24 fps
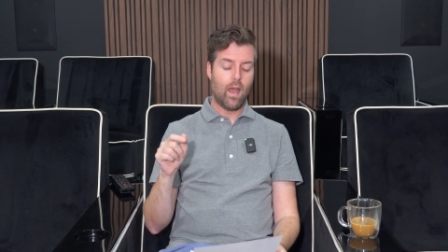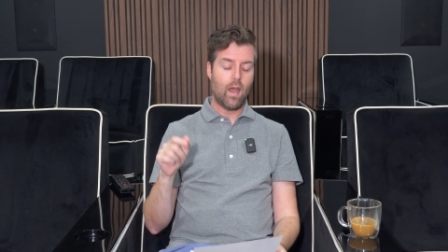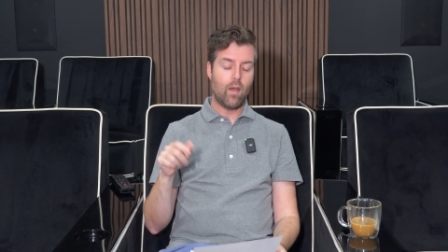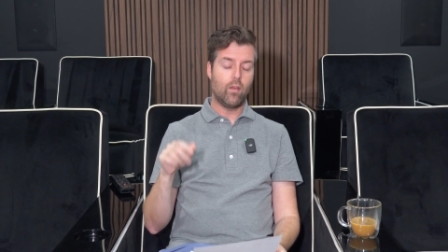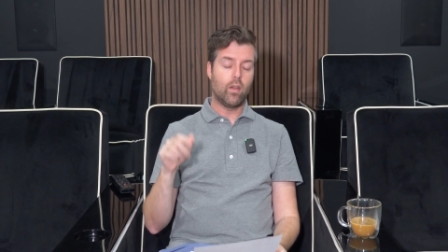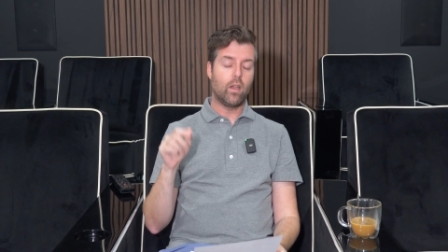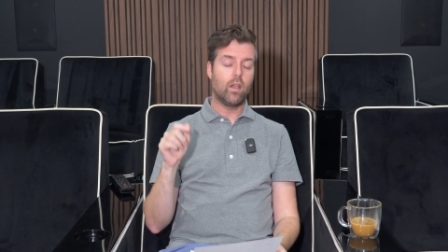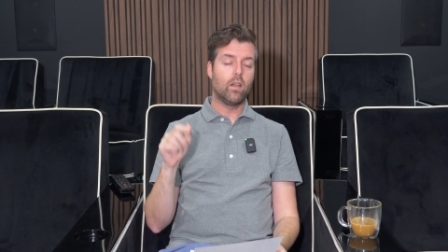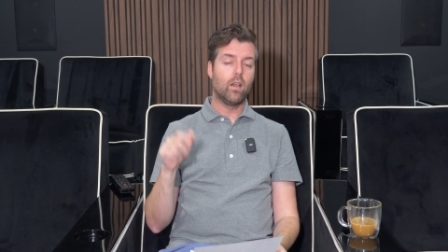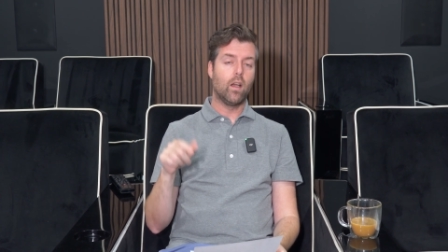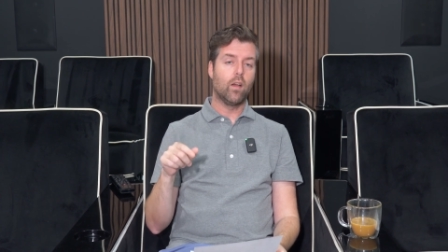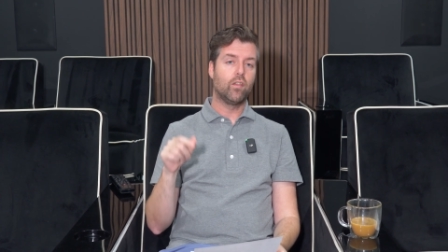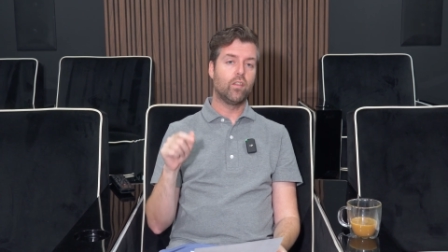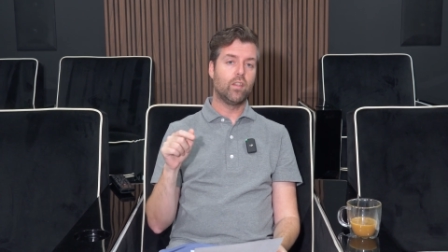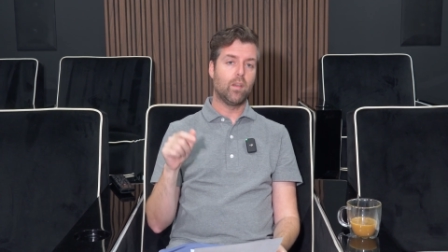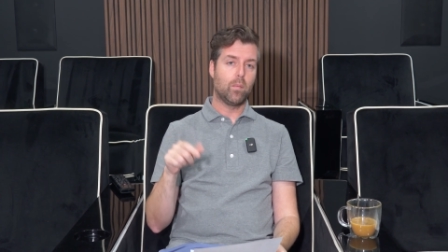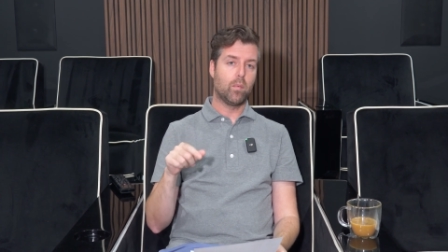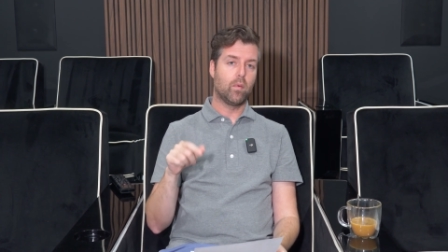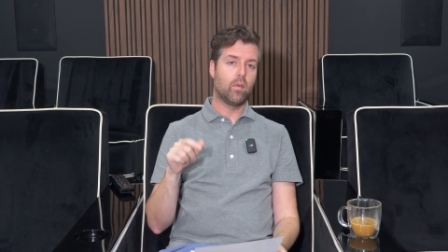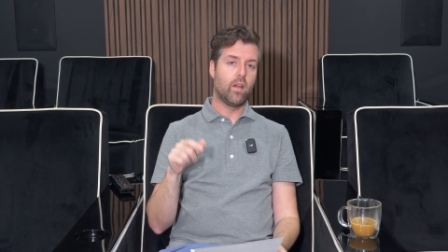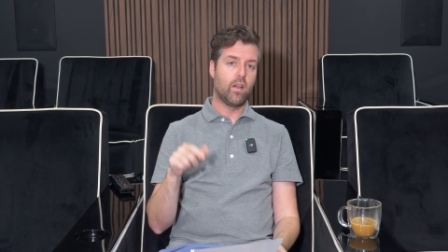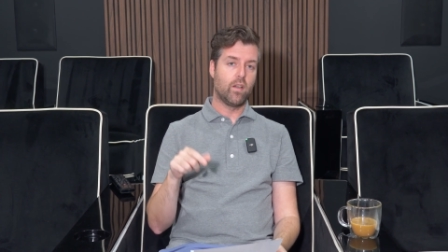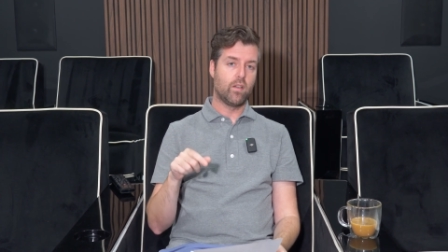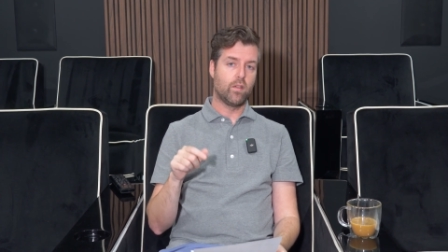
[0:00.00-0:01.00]
having enough
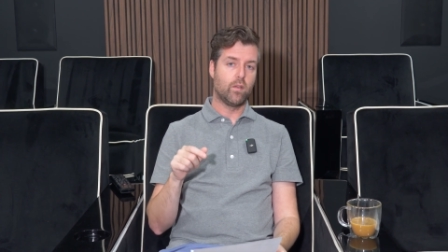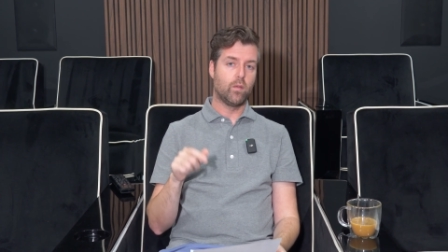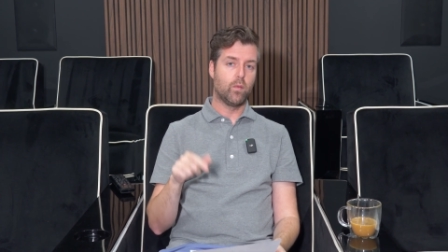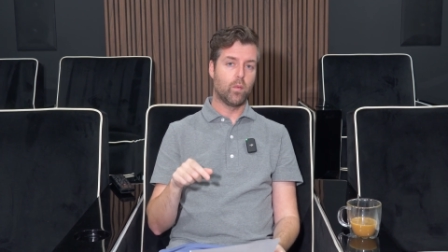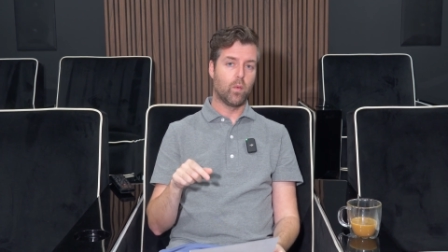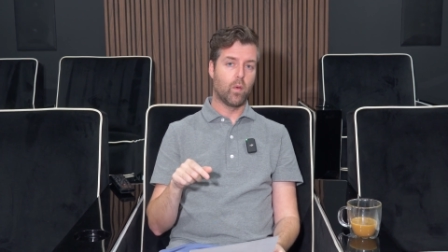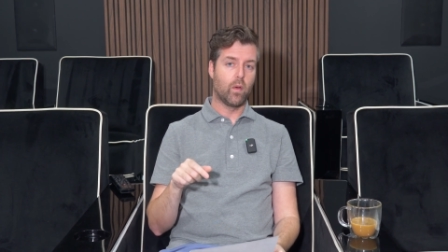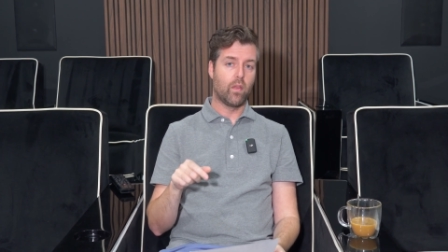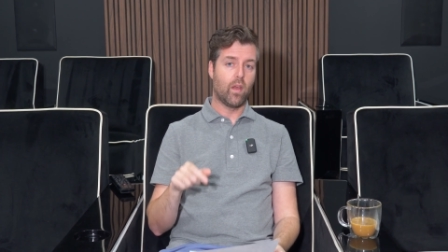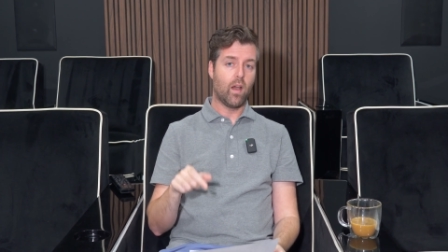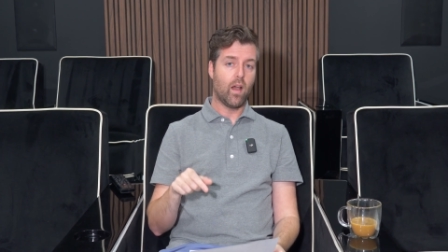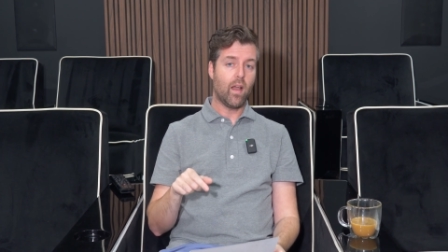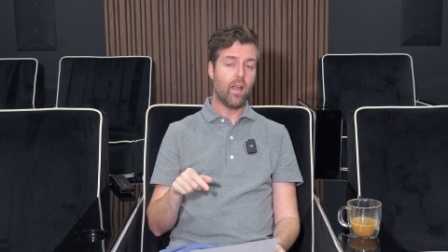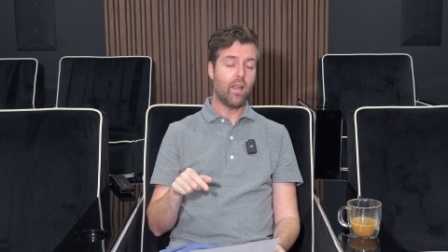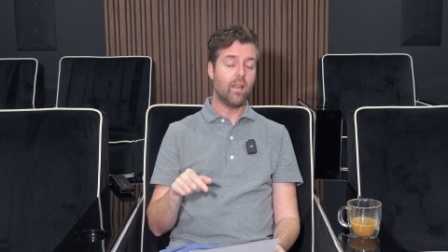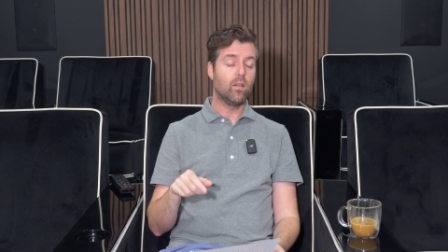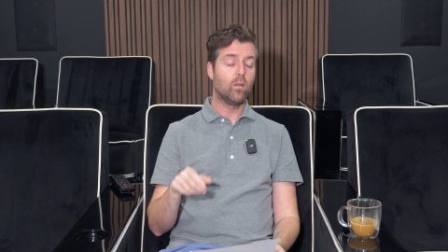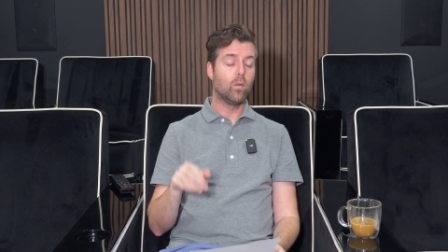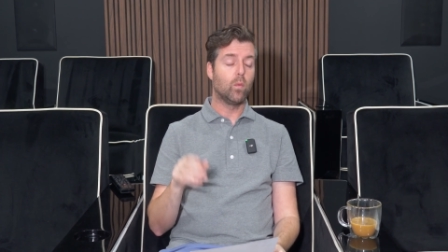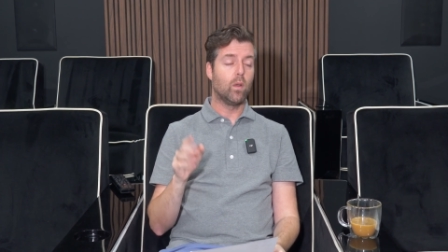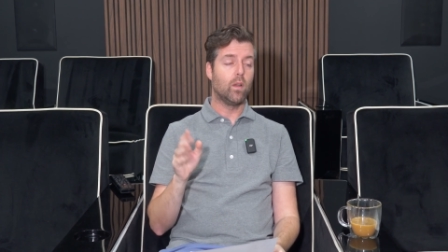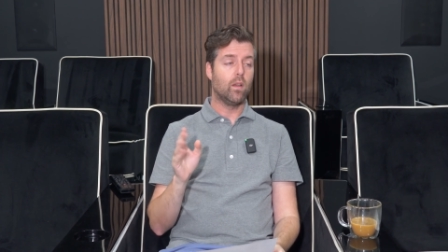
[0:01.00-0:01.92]
separation for the heights.